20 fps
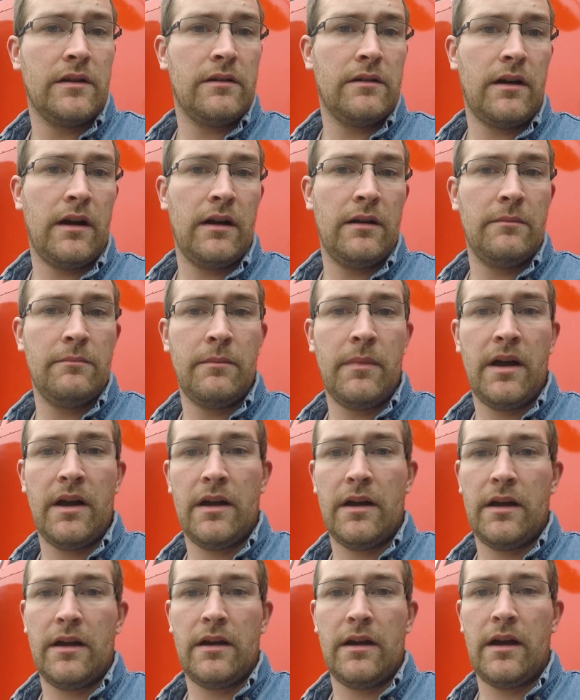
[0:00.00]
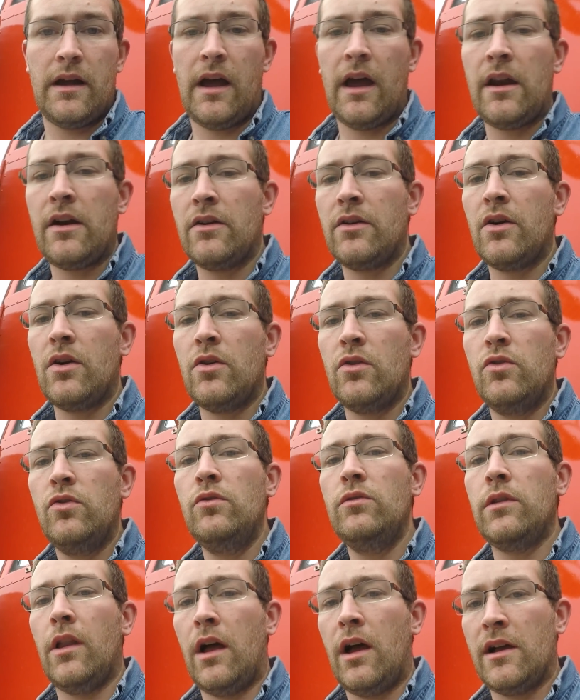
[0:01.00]
I don't know
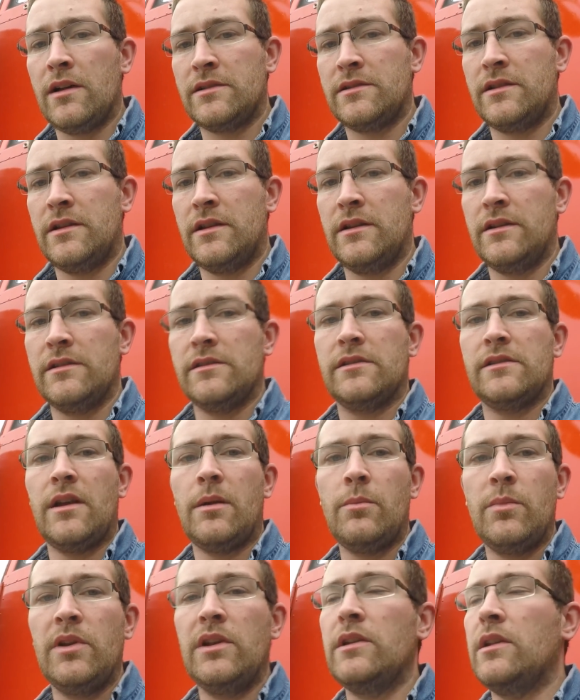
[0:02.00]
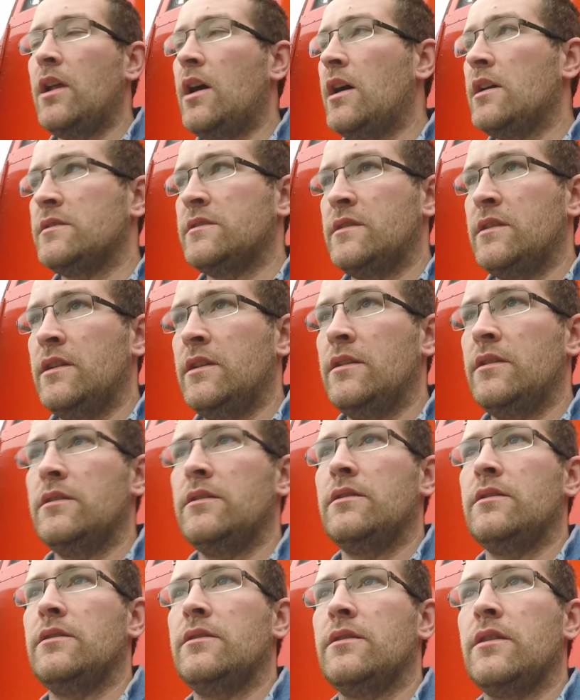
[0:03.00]
who lost it. Somebody lost it.
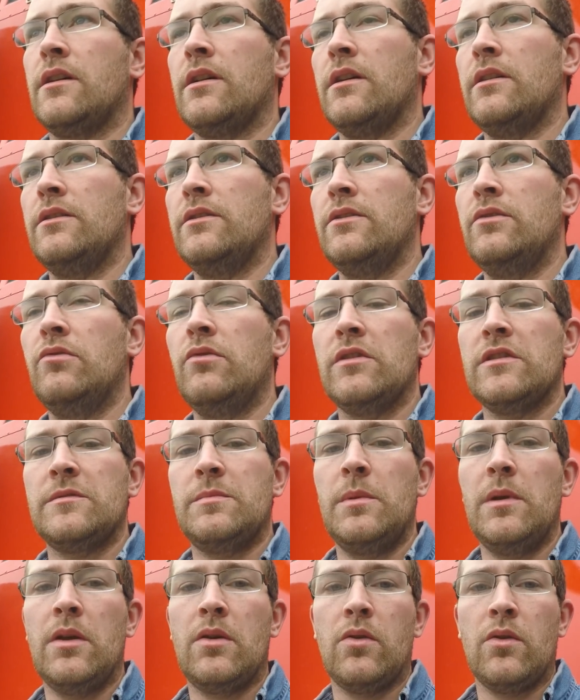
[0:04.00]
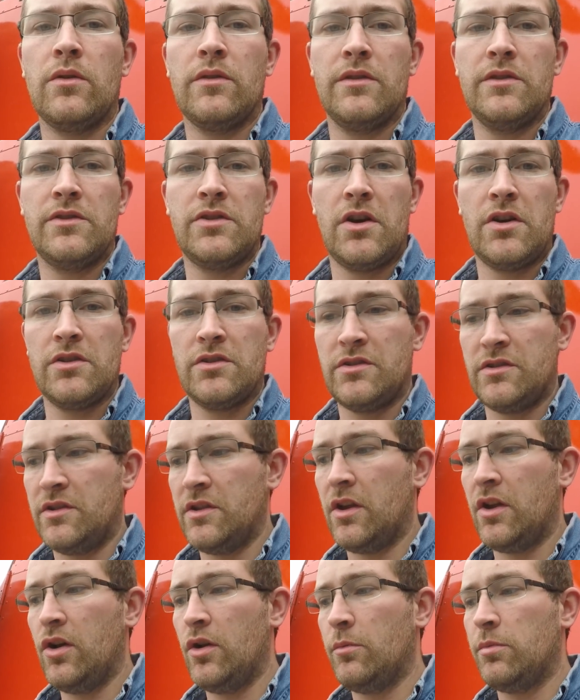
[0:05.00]
The USB cord that charges the
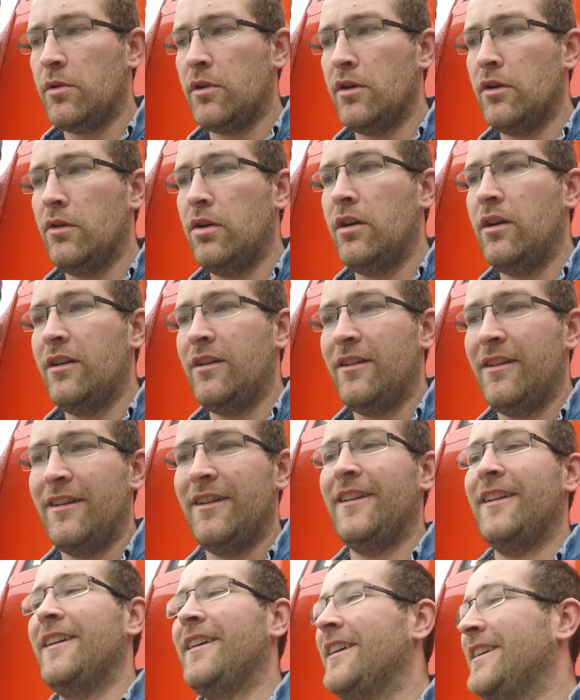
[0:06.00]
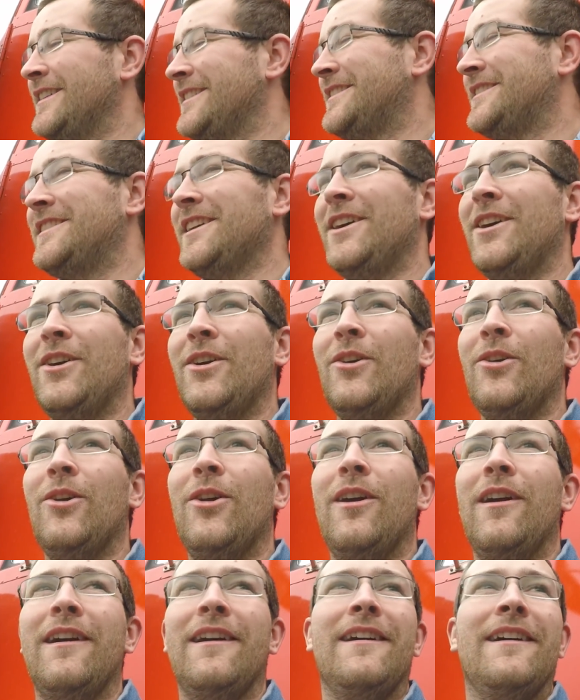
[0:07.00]
GoPro. So,
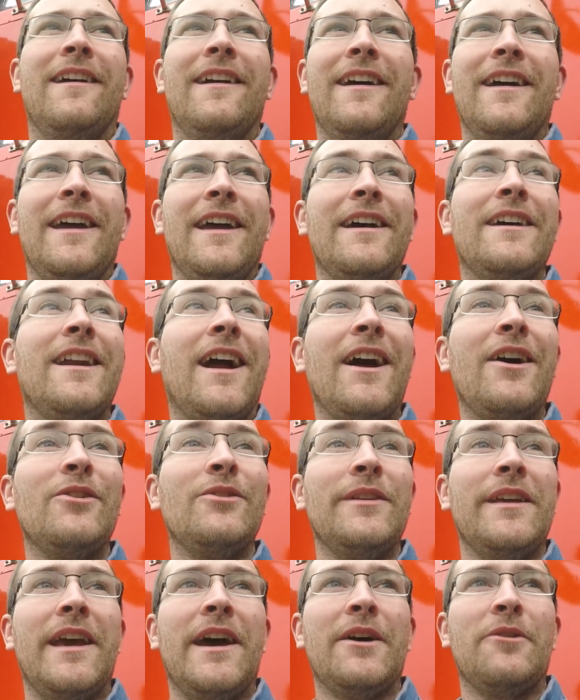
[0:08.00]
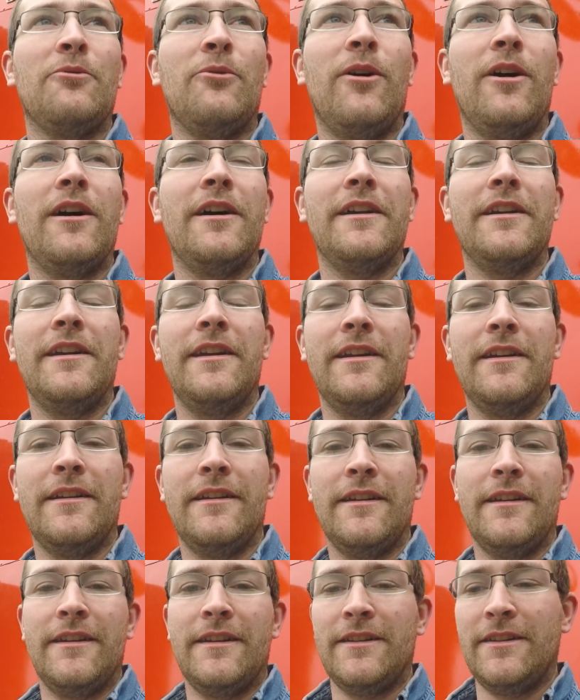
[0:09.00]
and I only had one.
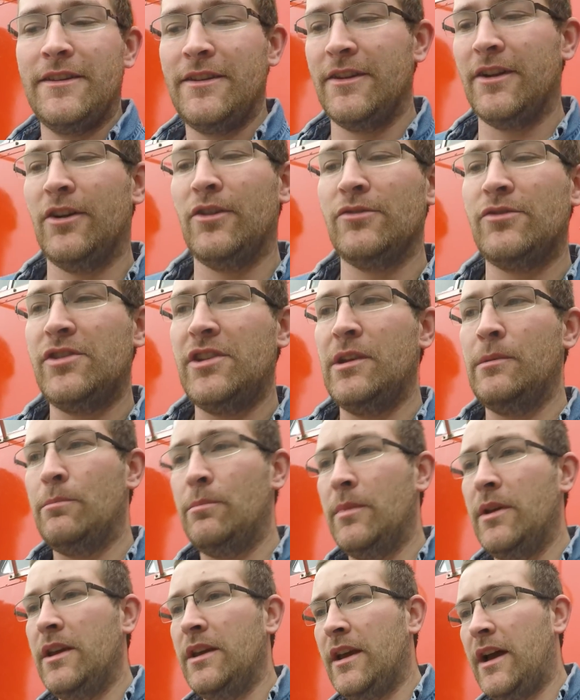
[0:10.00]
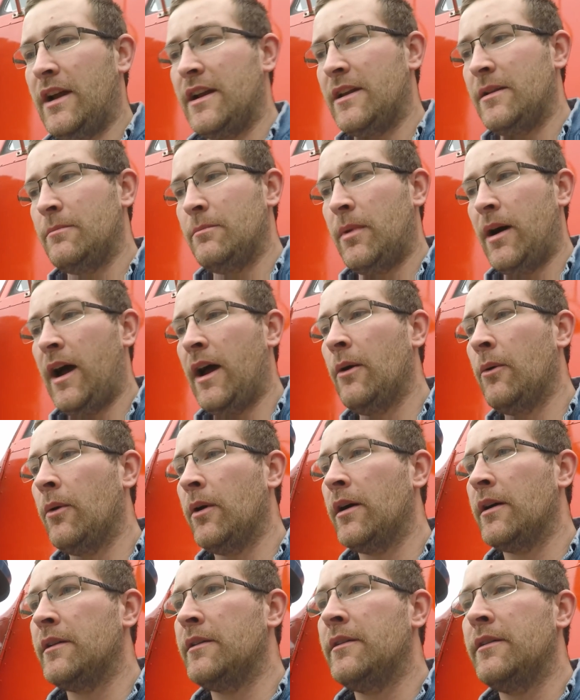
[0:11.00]
You know, cheap me. I didn't buy
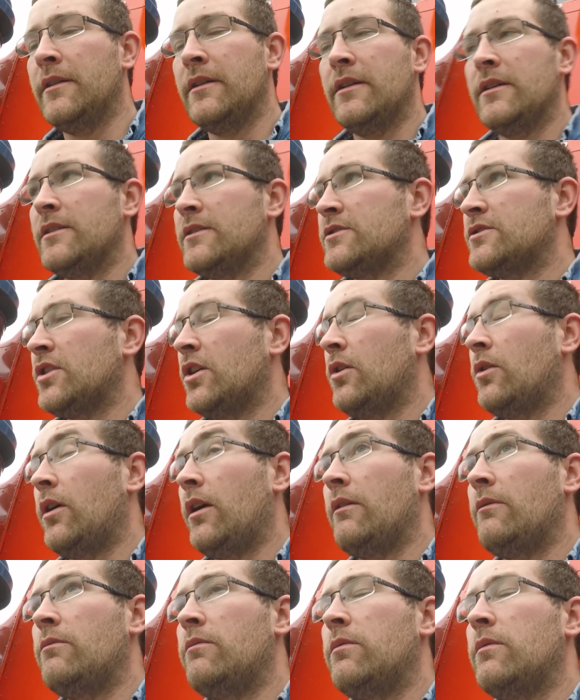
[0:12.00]
one. So